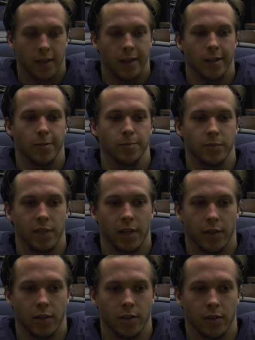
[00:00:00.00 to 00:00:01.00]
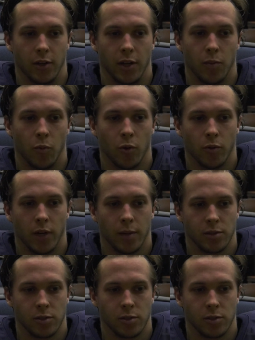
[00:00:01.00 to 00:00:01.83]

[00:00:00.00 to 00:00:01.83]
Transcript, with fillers: um, yeah, they're, they're getting more reps.